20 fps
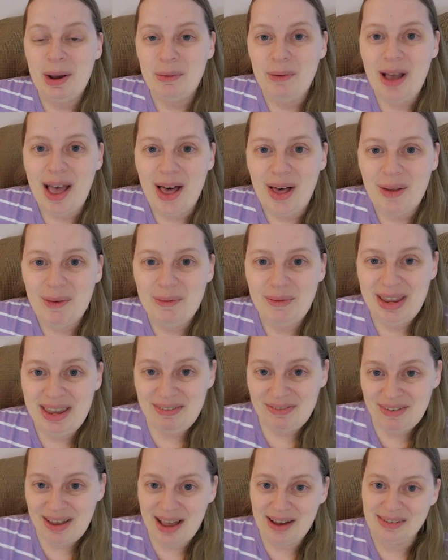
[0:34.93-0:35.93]
Well, we
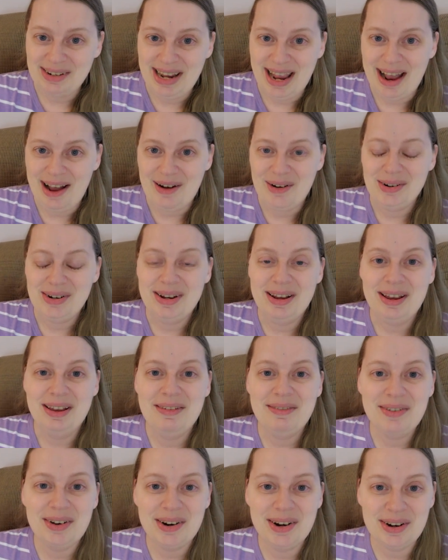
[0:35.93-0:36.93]
found out
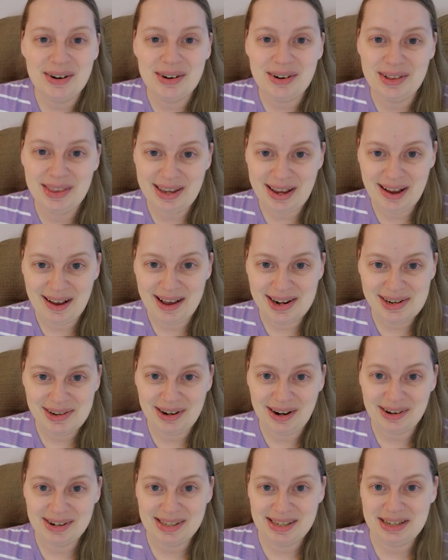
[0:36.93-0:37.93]
very early on
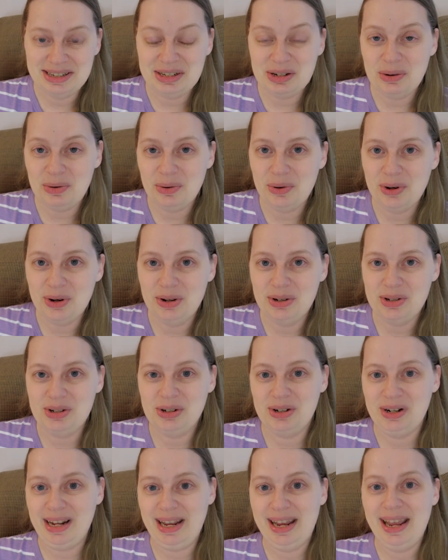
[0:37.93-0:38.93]
in our essential oil
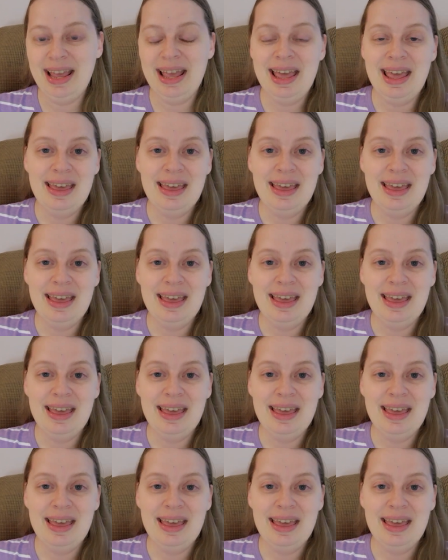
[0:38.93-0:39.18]
journey